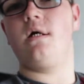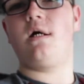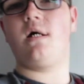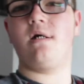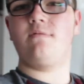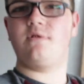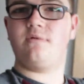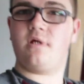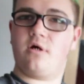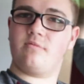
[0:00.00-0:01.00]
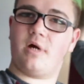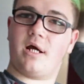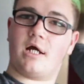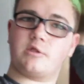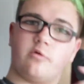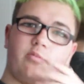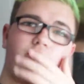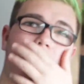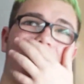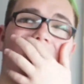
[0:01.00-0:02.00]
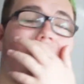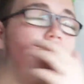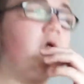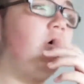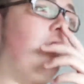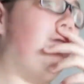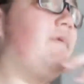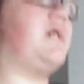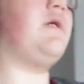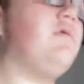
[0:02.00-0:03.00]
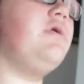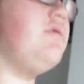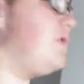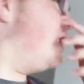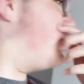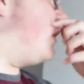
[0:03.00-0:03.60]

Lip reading: I'm doing it on my actual proper camera because I want to do this